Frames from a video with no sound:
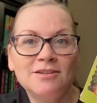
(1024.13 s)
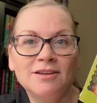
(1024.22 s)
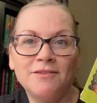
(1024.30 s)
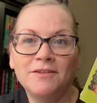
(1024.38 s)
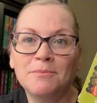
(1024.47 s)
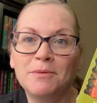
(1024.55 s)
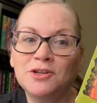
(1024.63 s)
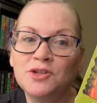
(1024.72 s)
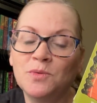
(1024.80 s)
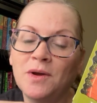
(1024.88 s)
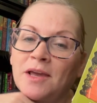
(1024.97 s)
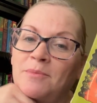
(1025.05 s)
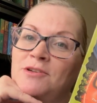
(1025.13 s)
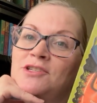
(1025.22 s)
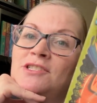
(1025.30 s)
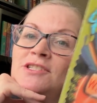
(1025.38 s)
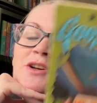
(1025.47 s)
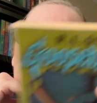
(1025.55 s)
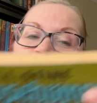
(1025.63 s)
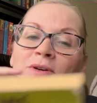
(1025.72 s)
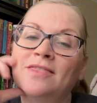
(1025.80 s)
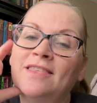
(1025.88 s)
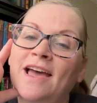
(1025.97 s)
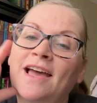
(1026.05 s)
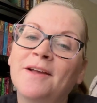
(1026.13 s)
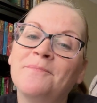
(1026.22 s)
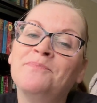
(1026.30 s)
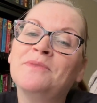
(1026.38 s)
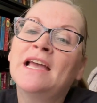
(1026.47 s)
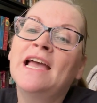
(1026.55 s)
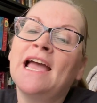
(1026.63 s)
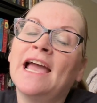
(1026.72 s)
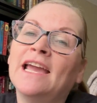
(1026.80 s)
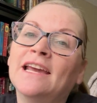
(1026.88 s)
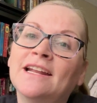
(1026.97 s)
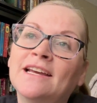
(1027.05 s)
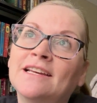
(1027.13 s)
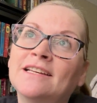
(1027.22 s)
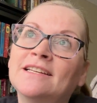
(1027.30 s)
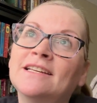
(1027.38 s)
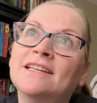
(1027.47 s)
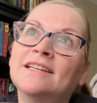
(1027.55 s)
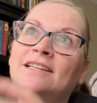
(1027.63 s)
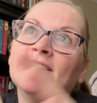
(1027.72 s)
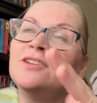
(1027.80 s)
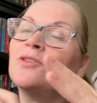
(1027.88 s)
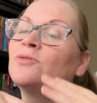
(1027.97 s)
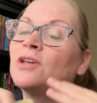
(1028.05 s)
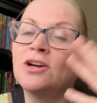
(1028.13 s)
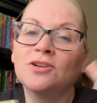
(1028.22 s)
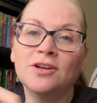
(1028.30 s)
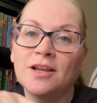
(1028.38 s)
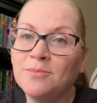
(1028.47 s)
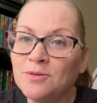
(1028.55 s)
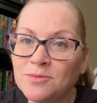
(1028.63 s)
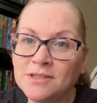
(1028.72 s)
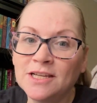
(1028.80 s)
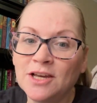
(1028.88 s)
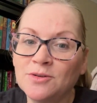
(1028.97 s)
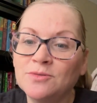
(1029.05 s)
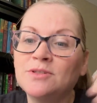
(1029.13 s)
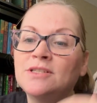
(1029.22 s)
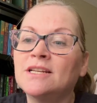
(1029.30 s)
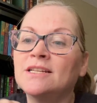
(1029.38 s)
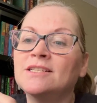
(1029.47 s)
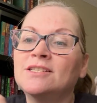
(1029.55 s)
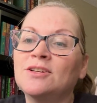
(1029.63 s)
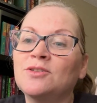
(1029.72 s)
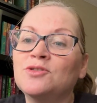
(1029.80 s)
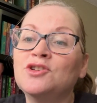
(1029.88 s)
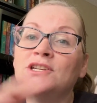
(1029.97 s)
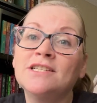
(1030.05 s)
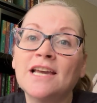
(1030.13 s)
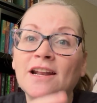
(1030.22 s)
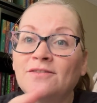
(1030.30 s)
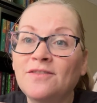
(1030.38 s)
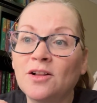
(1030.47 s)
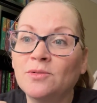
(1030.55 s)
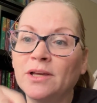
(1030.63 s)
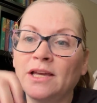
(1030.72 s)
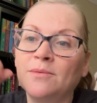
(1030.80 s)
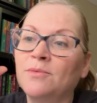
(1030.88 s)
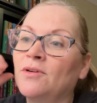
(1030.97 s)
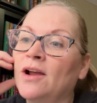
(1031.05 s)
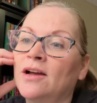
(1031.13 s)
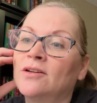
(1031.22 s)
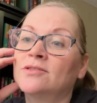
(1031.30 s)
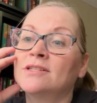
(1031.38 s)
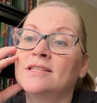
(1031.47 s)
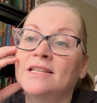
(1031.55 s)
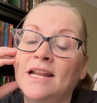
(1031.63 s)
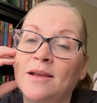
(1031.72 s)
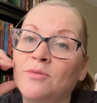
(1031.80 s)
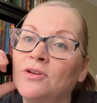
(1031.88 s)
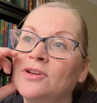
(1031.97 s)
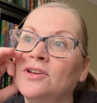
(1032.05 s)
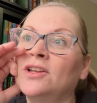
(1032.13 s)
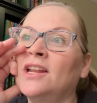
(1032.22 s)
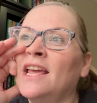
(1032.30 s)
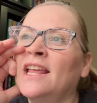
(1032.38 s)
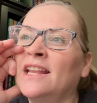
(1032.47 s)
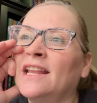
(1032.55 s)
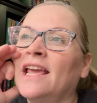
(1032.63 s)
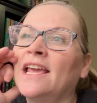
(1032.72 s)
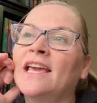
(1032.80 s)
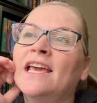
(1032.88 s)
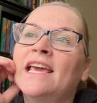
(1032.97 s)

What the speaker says: giving much away, but just know that Hannah, you know, thought her neighbor was a ghost, and so she's kind of following him around the neighborhood, and like,